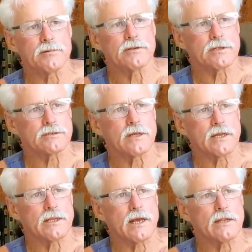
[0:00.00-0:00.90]
buildings
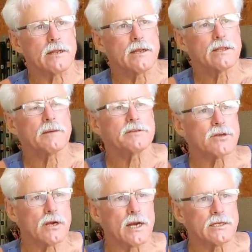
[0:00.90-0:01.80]
like that. That means
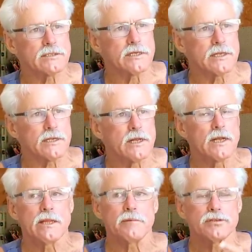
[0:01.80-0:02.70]
our guys did it.
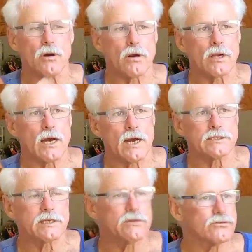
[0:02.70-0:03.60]
That means our
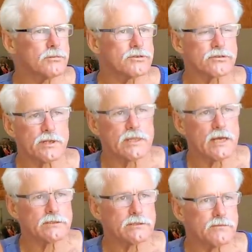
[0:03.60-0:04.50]
guys killed almost three
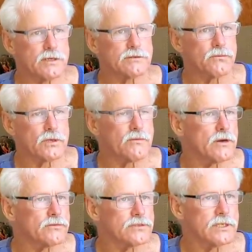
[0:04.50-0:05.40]
thousand of us in one of our
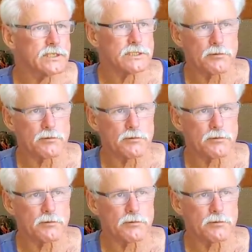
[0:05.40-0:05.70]
own cities to